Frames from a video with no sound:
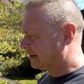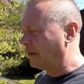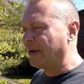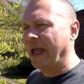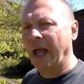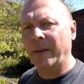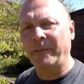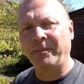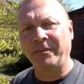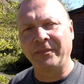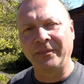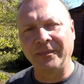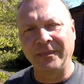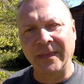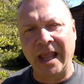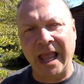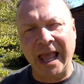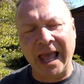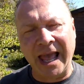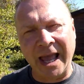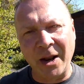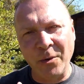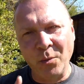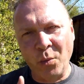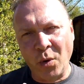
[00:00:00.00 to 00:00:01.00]
yeah.
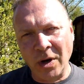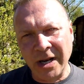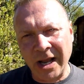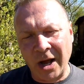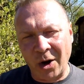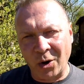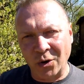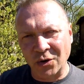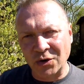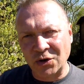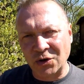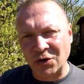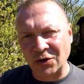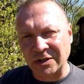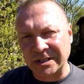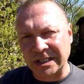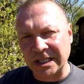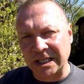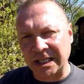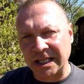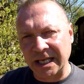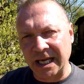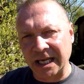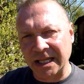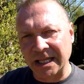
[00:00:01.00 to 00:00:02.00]
And what I also did
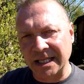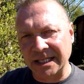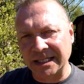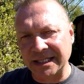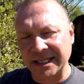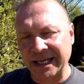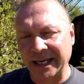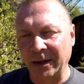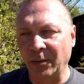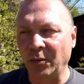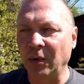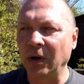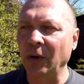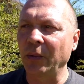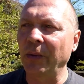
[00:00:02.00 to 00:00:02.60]
the other day, well,